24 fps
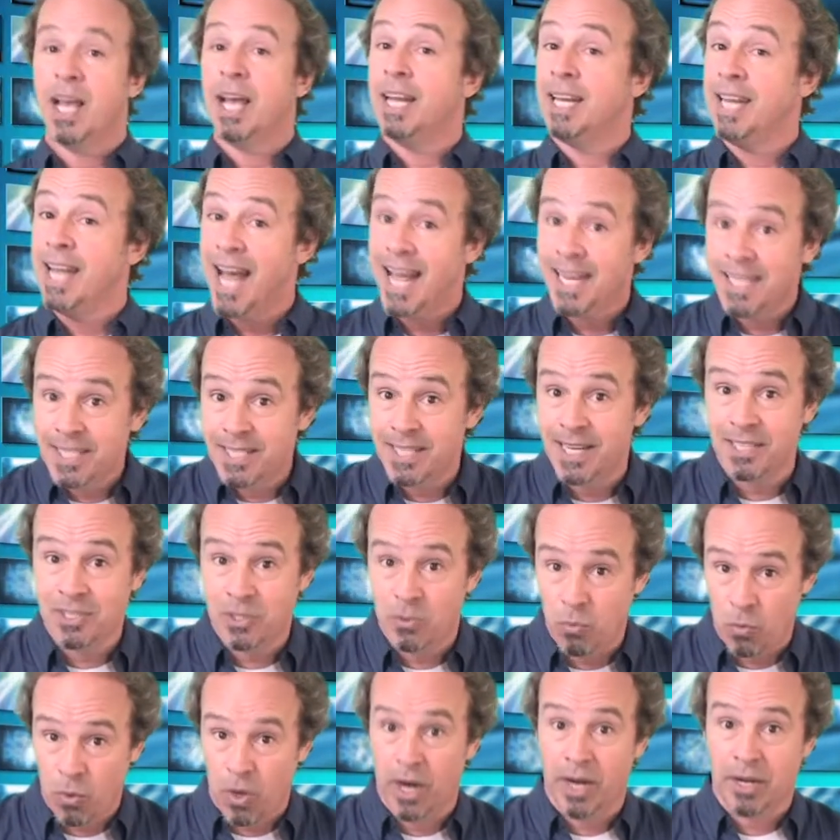Not
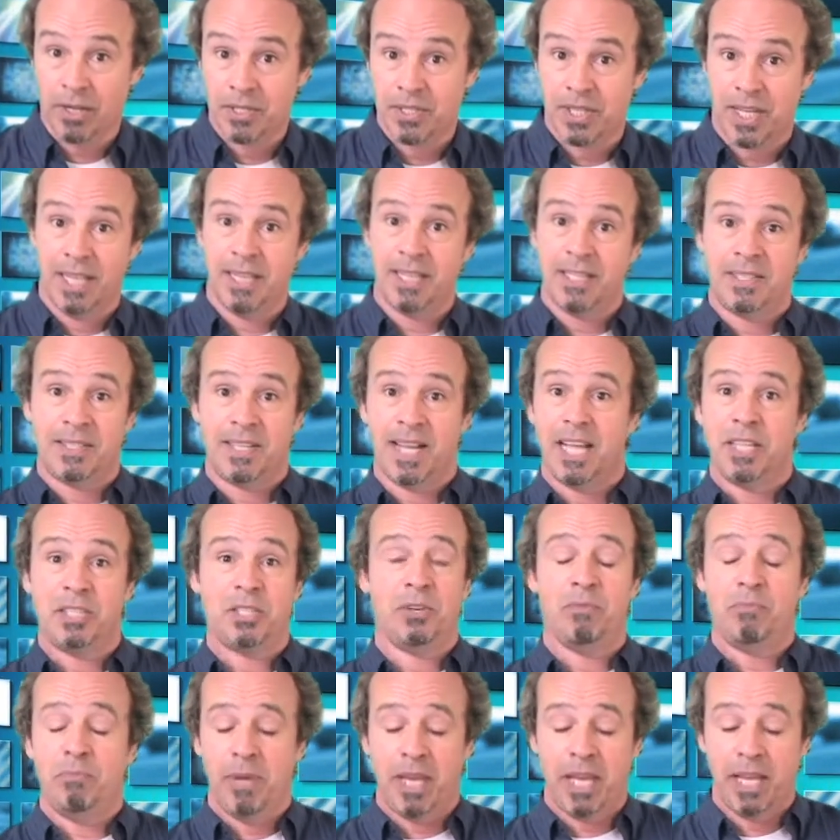just works in the sense
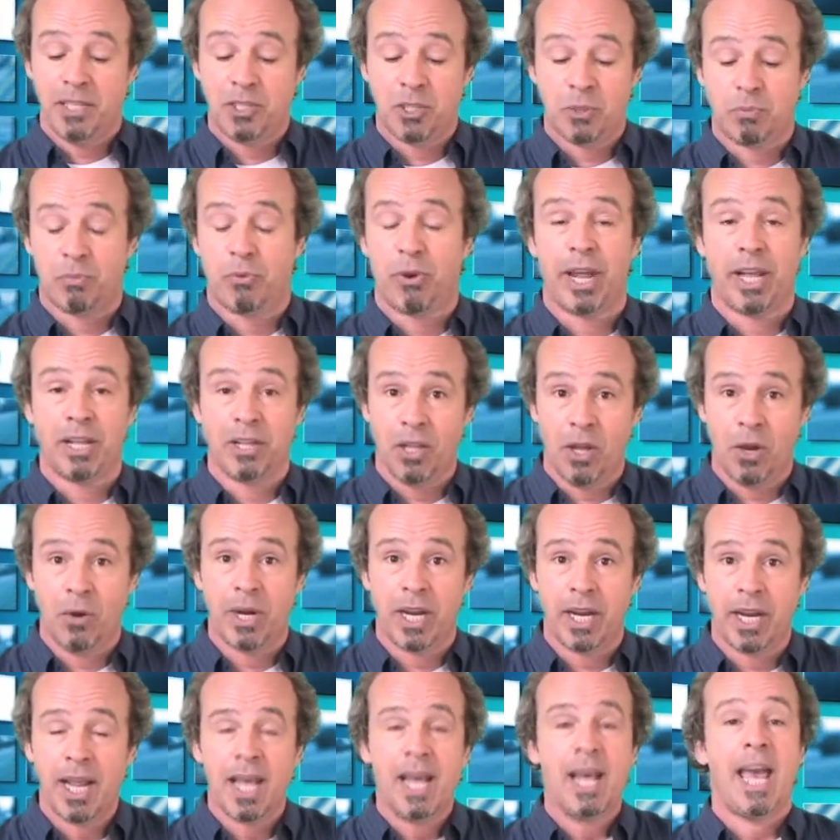of being
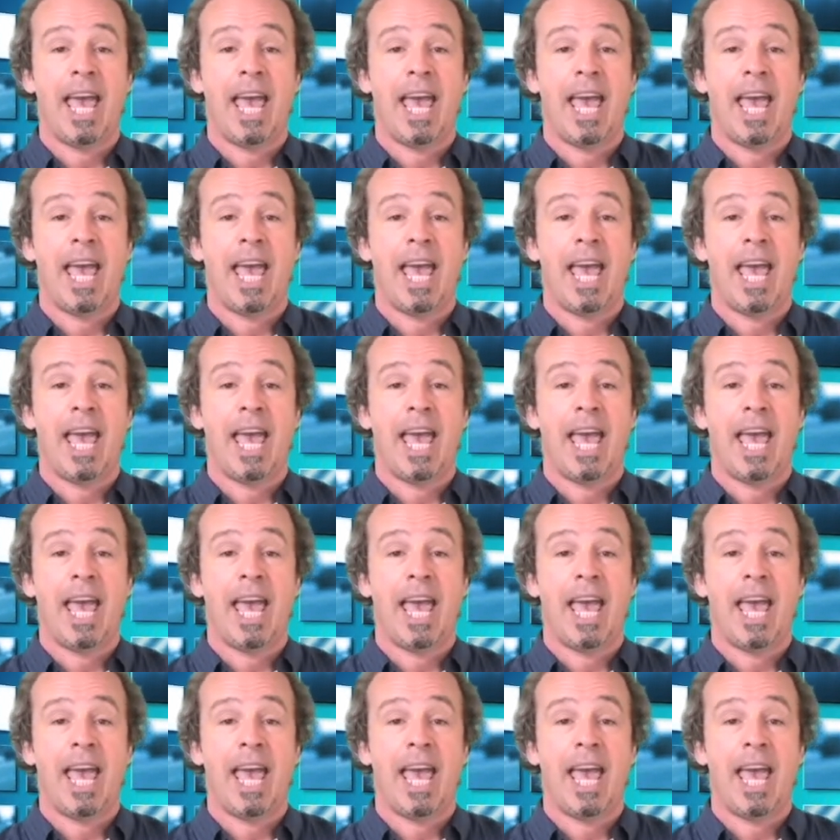spring-loaded,